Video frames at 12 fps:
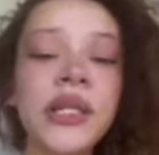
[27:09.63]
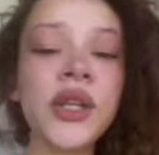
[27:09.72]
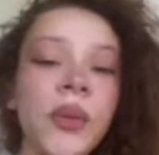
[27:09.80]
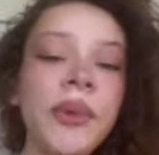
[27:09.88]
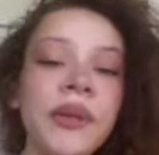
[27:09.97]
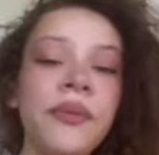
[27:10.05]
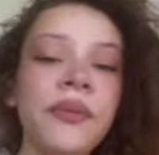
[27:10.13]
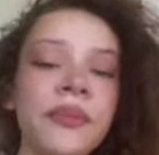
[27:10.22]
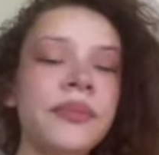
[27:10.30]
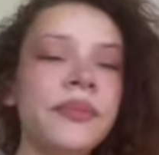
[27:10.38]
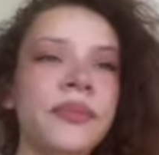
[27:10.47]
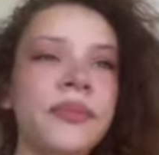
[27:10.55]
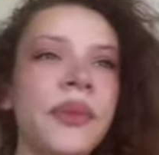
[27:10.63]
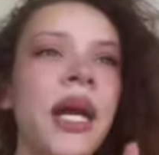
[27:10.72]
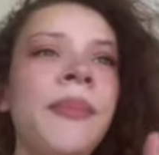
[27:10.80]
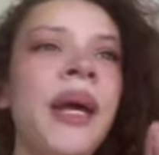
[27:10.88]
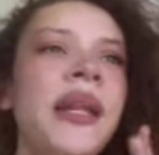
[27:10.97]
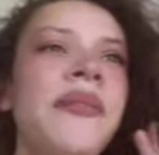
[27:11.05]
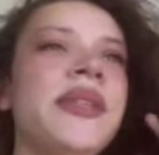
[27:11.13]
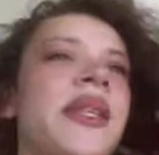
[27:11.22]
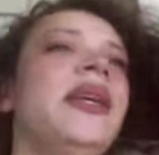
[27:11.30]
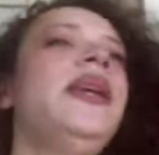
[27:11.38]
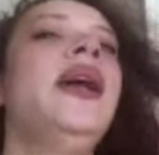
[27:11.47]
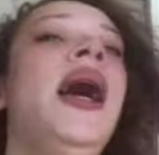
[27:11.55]
I'm not even saying. I'm not even gonna say
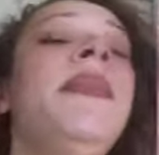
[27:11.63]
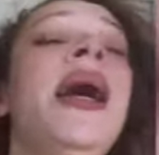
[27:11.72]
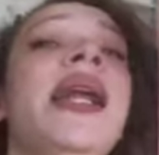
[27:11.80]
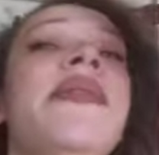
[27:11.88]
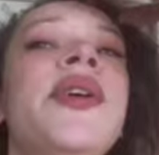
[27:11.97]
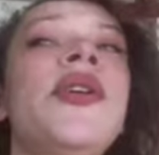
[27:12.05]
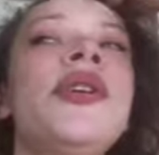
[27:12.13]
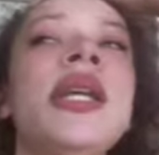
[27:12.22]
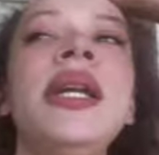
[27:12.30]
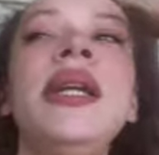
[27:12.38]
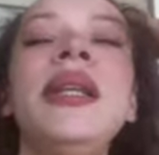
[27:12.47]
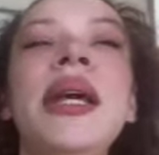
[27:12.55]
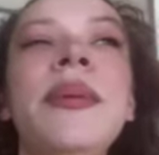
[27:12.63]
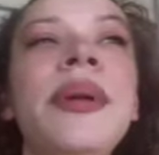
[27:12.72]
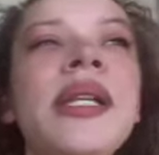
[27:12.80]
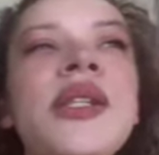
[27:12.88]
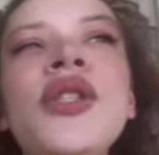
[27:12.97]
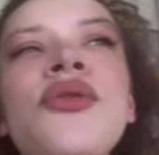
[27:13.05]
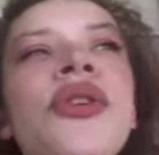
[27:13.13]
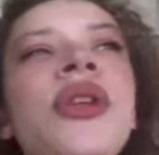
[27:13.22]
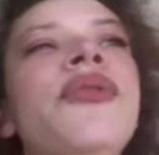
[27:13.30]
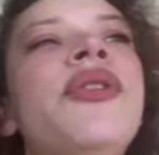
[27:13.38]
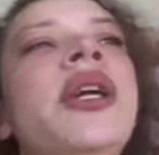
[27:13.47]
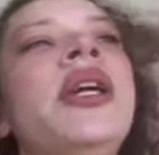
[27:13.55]
anything. But it's just really ridiculous at this point.
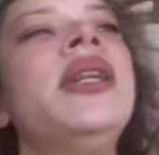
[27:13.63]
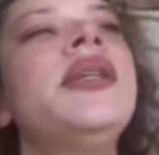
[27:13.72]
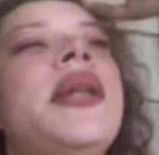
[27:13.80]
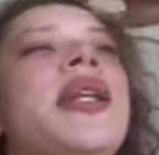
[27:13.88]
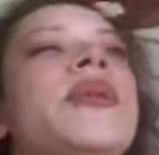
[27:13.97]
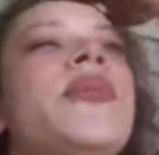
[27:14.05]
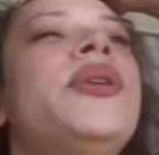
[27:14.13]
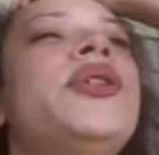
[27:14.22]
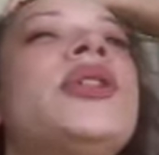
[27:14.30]
Just leave it alone.